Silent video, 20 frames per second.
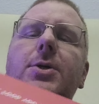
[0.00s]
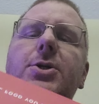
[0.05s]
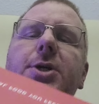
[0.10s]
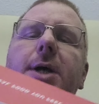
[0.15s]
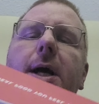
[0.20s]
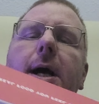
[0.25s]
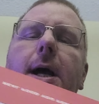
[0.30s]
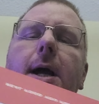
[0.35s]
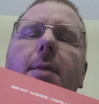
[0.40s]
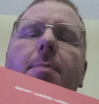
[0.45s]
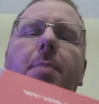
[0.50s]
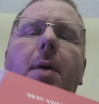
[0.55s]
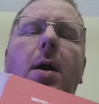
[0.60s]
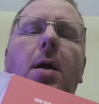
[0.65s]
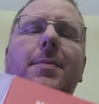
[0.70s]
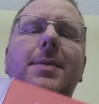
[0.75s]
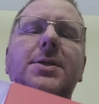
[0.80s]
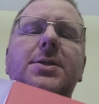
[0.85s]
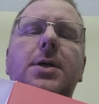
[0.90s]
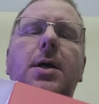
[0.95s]
jack,
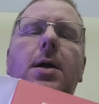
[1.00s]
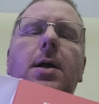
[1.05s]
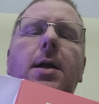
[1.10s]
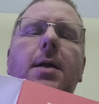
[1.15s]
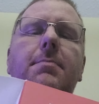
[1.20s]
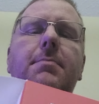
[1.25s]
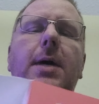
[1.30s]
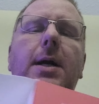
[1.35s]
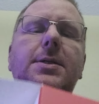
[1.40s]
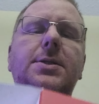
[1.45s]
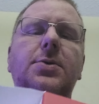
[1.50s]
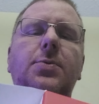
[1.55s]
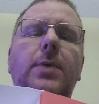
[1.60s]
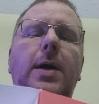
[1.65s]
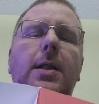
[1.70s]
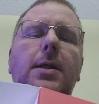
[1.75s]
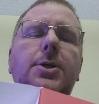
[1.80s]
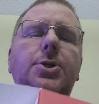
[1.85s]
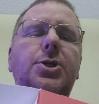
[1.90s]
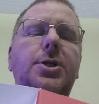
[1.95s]
Parmesan, and
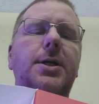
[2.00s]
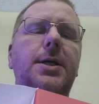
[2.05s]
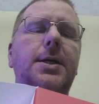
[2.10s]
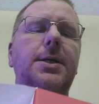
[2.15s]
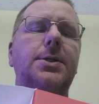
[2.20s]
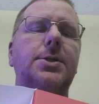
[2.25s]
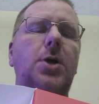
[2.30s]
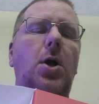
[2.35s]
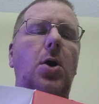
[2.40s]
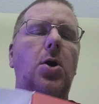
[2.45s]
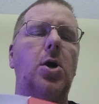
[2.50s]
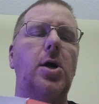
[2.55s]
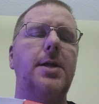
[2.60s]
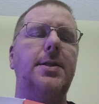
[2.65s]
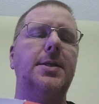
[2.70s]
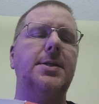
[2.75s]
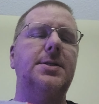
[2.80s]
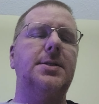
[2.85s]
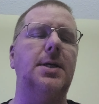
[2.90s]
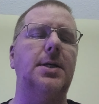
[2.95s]
mozzarella cheese are in
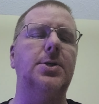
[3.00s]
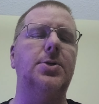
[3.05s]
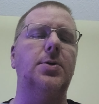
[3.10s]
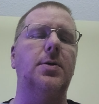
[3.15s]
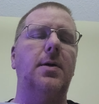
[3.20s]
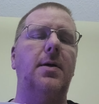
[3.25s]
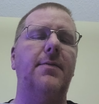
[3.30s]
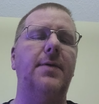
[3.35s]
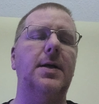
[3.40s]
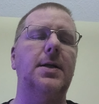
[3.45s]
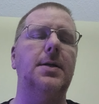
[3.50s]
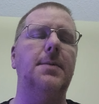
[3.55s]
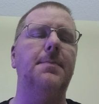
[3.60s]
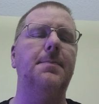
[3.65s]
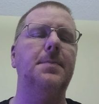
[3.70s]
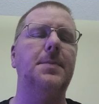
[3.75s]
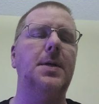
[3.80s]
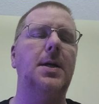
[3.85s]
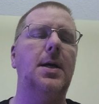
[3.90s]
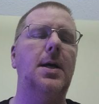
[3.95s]
the center of it.
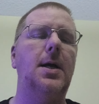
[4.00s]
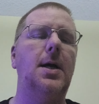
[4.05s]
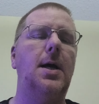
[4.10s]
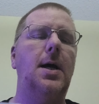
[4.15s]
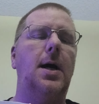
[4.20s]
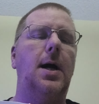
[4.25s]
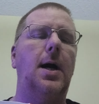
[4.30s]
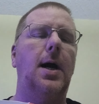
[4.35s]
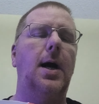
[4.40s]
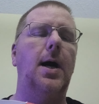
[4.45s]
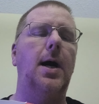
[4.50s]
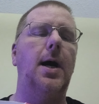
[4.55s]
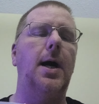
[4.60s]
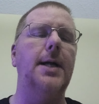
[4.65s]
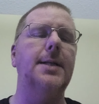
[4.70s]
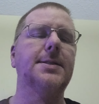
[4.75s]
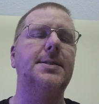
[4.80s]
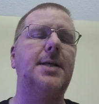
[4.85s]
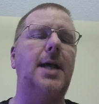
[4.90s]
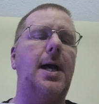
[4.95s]

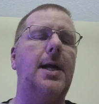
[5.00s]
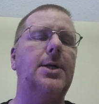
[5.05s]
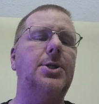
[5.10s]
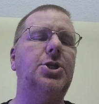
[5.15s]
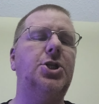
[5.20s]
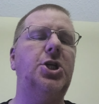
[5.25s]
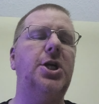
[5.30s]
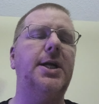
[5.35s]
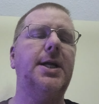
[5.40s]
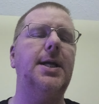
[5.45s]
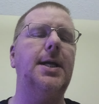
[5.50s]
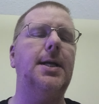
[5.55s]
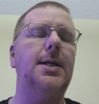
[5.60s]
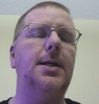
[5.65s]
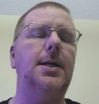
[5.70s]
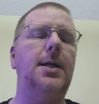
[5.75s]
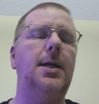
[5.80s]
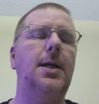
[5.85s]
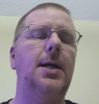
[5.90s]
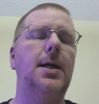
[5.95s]
It's got a
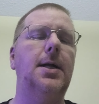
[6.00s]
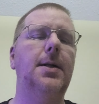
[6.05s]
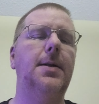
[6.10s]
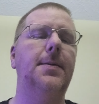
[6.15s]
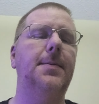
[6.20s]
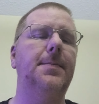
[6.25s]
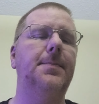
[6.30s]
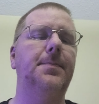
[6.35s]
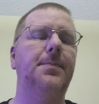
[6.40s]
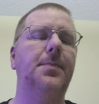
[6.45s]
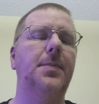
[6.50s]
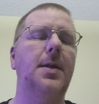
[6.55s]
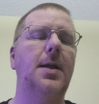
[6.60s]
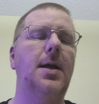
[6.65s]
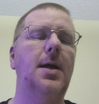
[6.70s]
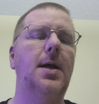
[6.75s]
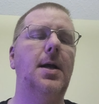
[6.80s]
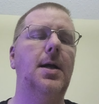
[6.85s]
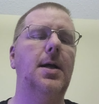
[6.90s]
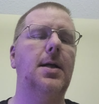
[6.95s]
chicken
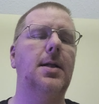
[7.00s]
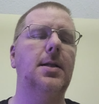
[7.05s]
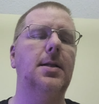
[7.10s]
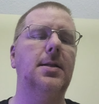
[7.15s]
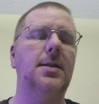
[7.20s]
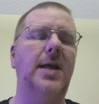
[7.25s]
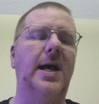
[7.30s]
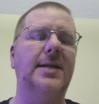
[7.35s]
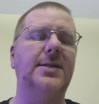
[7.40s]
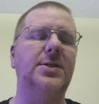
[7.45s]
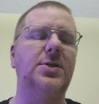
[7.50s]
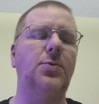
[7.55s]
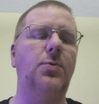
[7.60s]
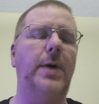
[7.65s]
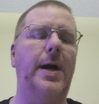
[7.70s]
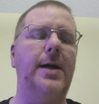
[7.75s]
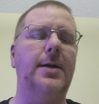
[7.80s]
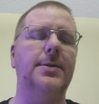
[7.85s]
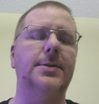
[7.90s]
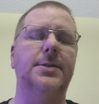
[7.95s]
that
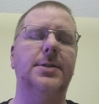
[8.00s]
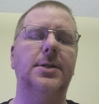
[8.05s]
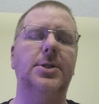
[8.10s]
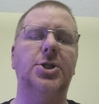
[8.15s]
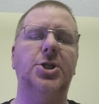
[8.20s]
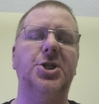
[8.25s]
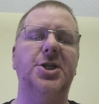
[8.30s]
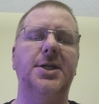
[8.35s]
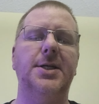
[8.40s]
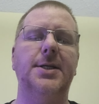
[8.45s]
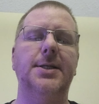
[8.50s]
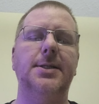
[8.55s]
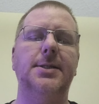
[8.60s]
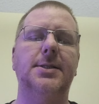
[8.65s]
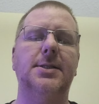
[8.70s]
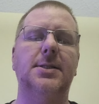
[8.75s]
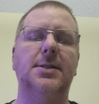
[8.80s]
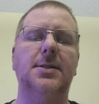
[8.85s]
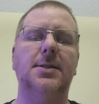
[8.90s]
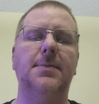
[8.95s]
surrounds the
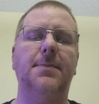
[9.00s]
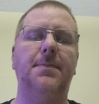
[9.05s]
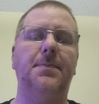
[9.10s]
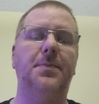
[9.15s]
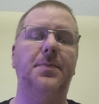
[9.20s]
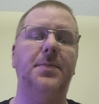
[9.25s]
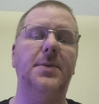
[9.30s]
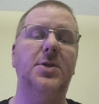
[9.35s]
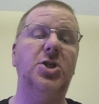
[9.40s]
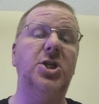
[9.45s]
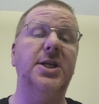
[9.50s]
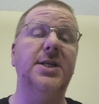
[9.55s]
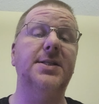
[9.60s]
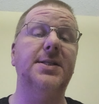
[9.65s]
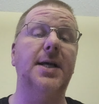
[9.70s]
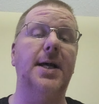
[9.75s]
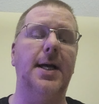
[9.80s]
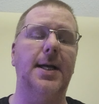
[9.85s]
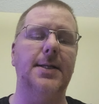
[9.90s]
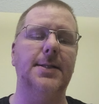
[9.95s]

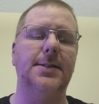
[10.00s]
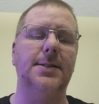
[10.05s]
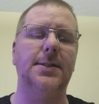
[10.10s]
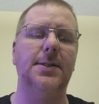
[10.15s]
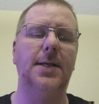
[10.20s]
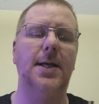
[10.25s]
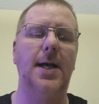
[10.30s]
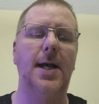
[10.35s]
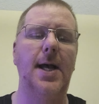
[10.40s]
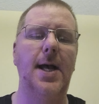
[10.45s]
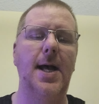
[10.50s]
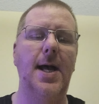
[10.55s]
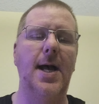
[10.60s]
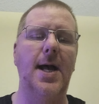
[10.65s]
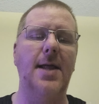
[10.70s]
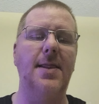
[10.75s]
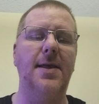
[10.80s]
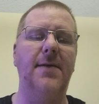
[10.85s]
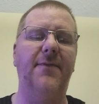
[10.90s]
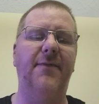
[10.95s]
cheeses,
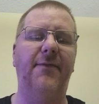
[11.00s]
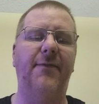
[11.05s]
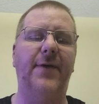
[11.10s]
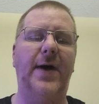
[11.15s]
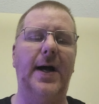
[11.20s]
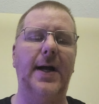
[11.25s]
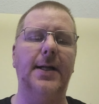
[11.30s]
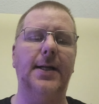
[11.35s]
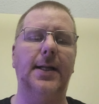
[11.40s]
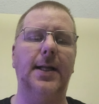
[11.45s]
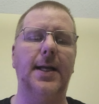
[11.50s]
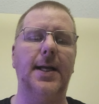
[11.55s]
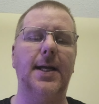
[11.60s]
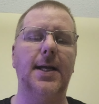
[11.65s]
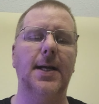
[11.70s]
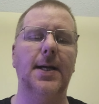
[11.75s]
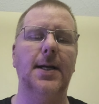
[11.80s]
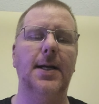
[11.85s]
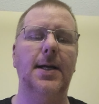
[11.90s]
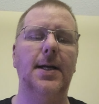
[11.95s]
and then
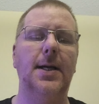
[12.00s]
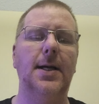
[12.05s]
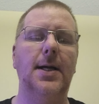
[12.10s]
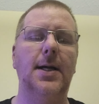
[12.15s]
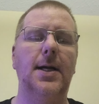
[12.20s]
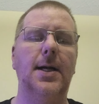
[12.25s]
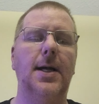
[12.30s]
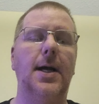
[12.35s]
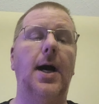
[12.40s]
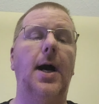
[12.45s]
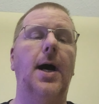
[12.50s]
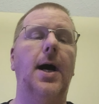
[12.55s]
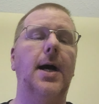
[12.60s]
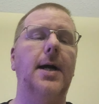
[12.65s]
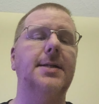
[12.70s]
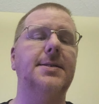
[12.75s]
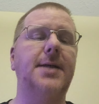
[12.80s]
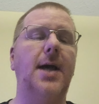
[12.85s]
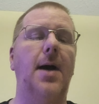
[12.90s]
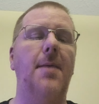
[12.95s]
finally,
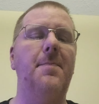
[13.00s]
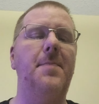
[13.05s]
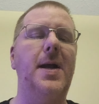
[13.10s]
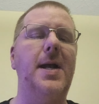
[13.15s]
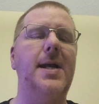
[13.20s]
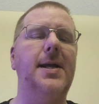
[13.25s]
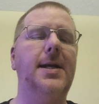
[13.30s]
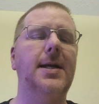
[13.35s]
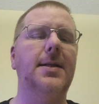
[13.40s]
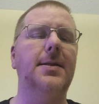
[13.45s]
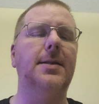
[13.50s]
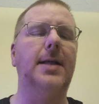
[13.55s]
it's got bacon